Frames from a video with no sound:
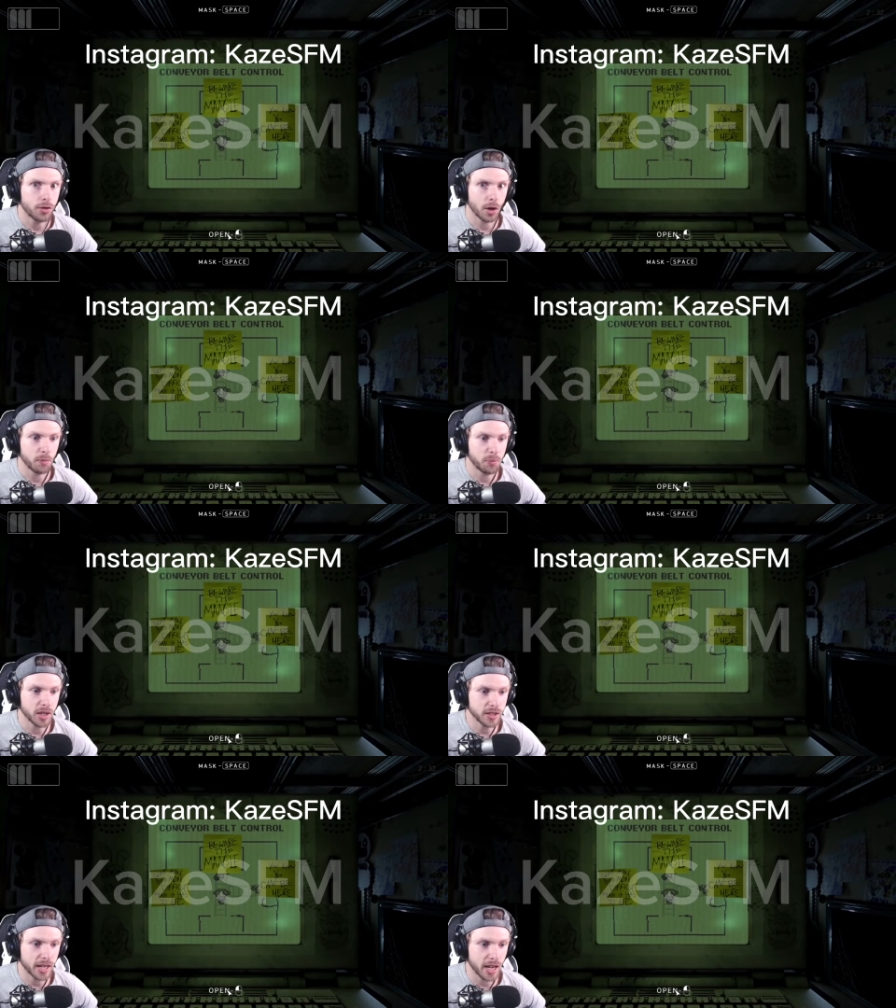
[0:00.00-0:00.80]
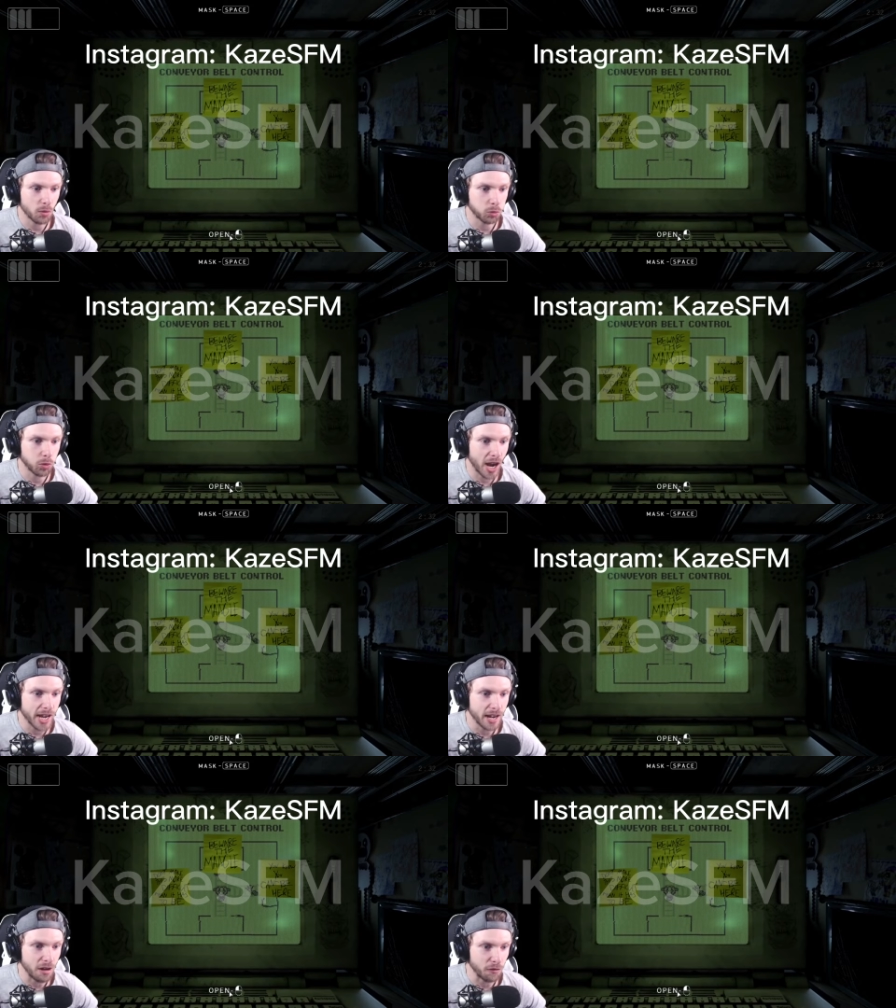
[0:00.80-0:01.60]
They're building it
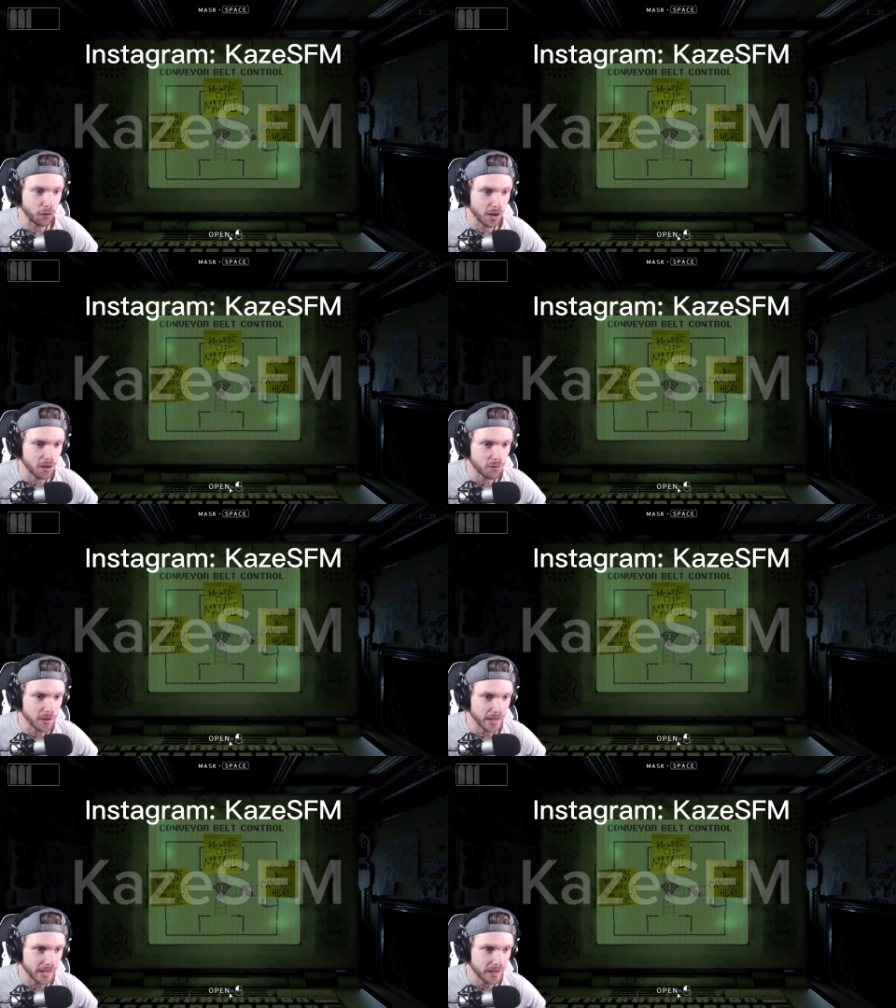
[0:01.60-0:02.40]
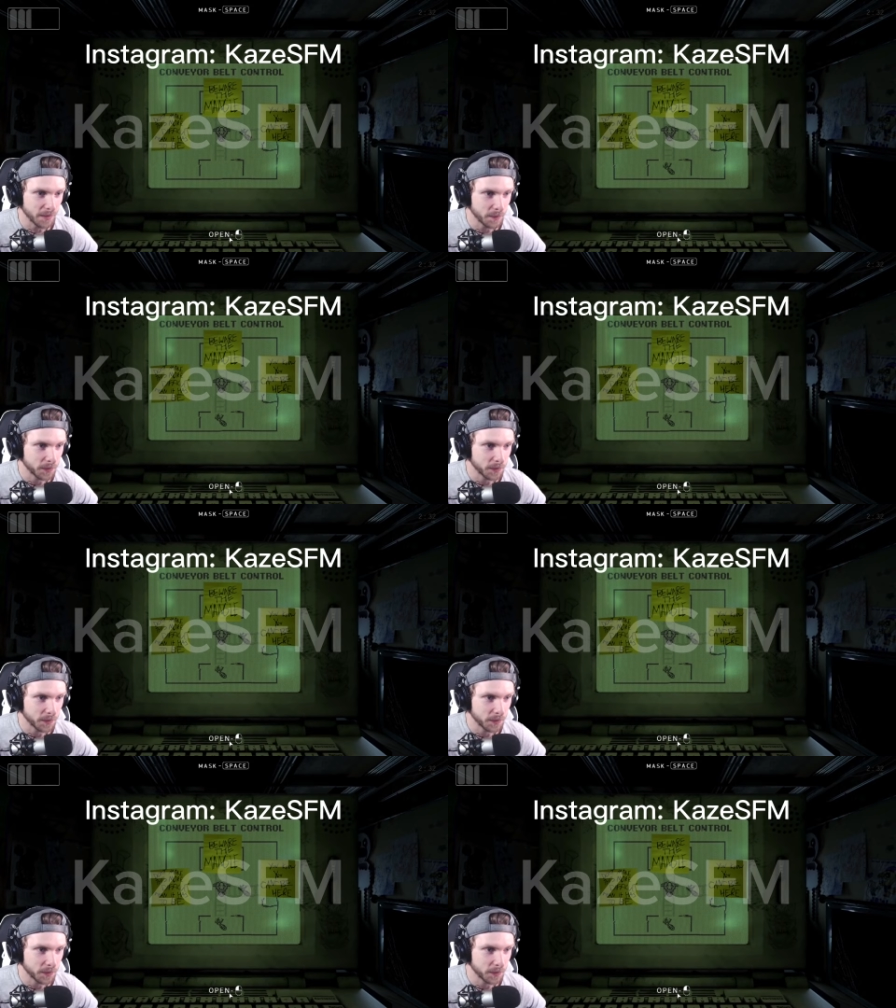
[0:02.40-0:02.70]
right in front of me.